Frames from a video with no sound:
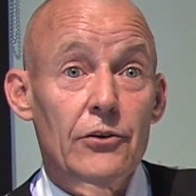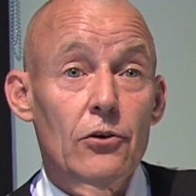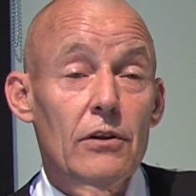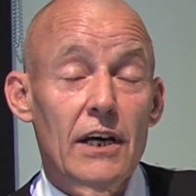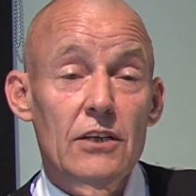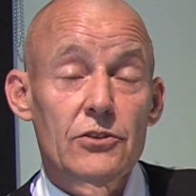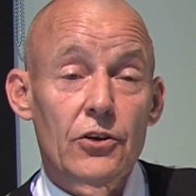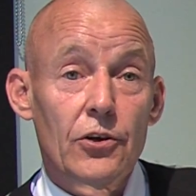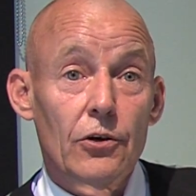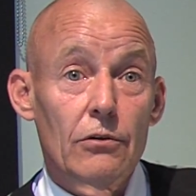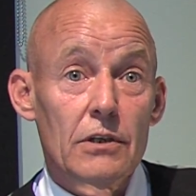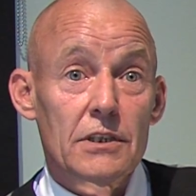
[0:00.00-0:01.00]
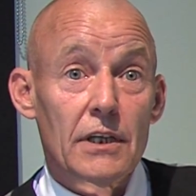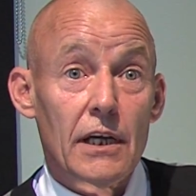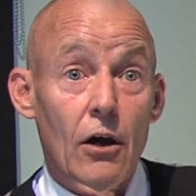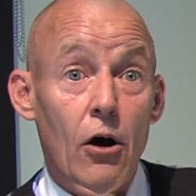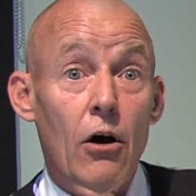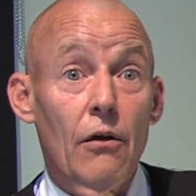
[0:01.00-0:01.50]
all their security
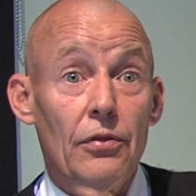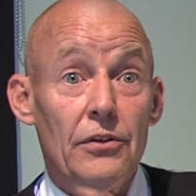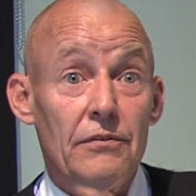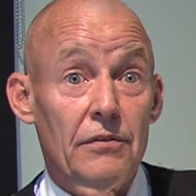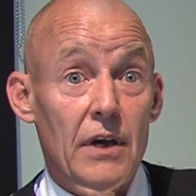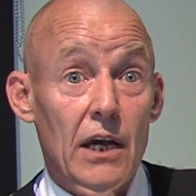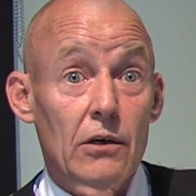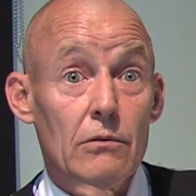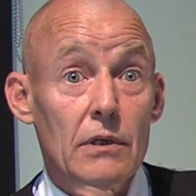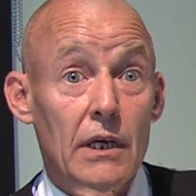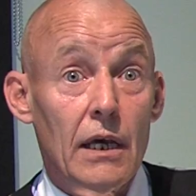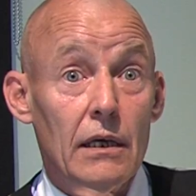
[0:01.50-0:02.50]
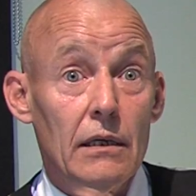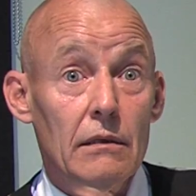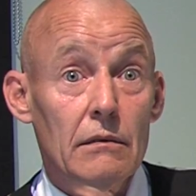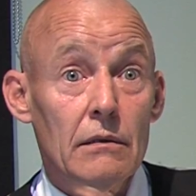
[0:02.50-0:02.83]
on the vehicle key,